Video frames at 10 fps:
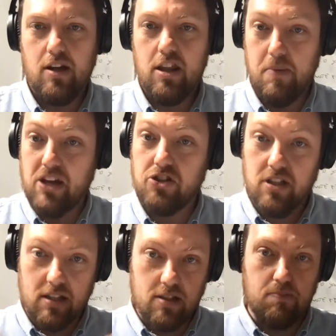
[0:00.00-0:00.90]
the pension
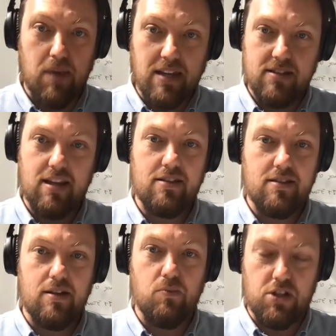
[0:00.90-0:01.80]
is means
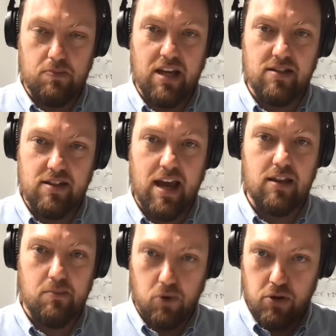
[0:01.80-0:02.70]
tested, which means that
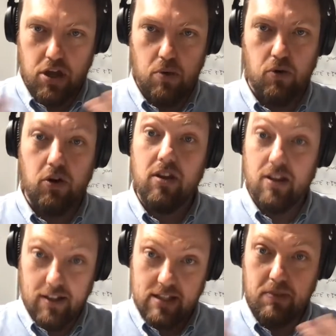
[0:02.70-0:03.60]
the more that you earn, then the
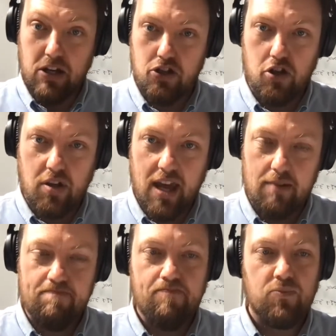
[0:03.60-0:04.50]
less pension you
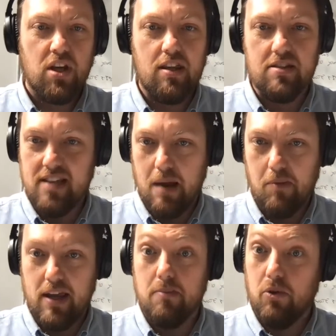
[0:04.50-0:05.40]
get. In the same
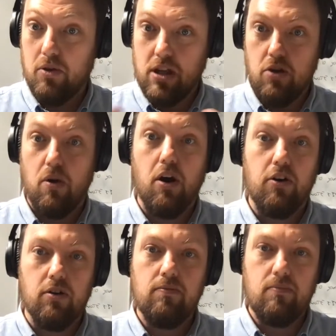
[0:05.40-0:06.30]
way, the more that you
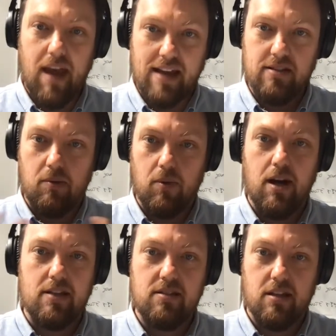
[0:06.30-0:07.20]
own
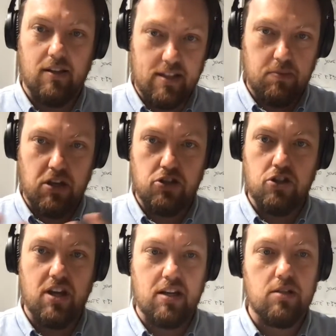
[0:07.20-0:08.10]
asset-wise, then the less pension
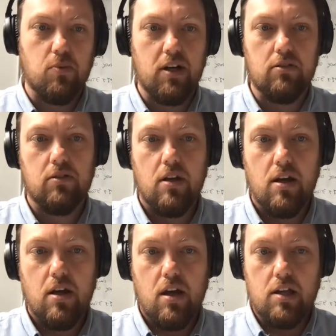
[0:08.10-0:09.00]
you get as well.
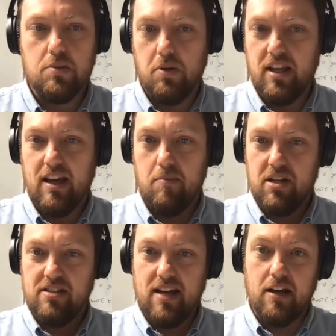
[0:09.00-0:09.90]
And so what the government
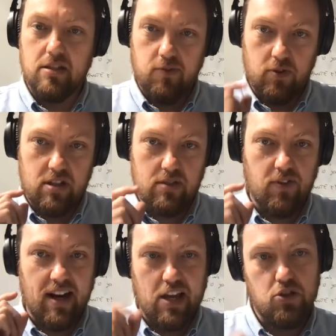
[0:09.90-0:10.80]
has done is for this
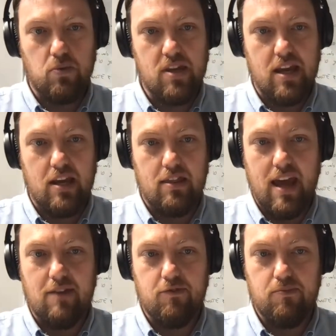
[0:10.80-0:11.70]
financial year,
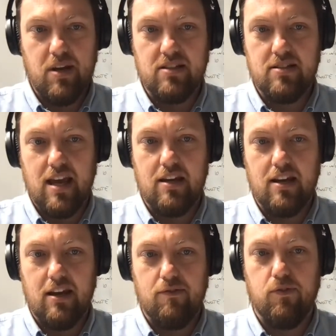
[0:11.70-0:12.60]
they've extended
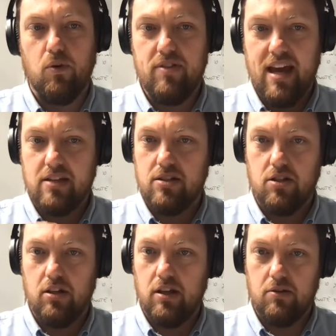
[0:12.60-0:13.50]
a
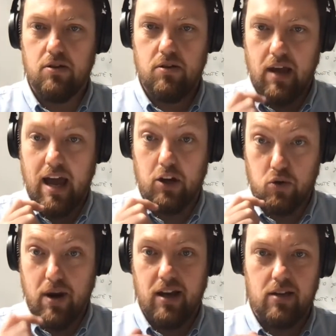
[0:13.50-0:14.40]
$4,000
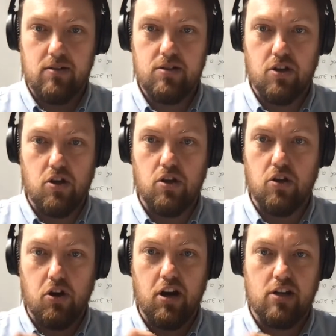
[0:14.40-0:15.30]
credit. So you can
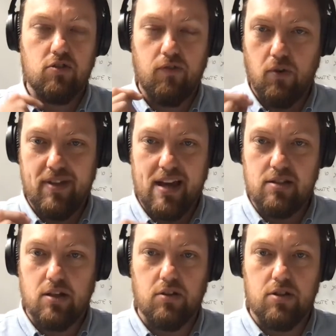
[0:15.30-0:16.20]
earn an extra
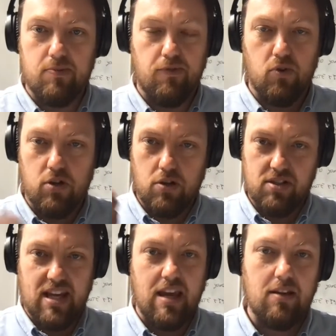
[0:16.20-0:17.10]
$4,000 before you
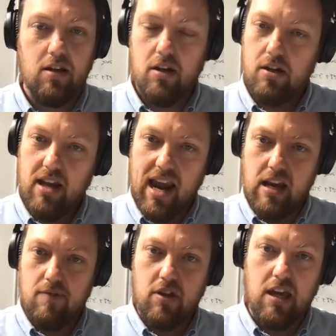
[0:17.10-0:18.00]
see
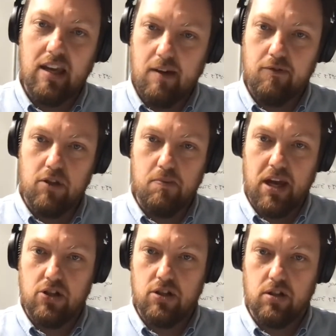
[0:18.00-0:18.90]
any of the income from the
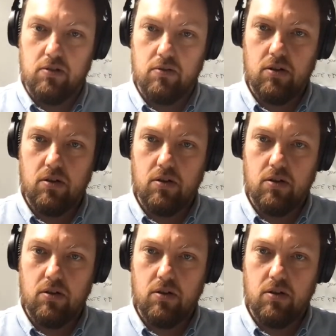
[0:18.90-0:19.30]
pension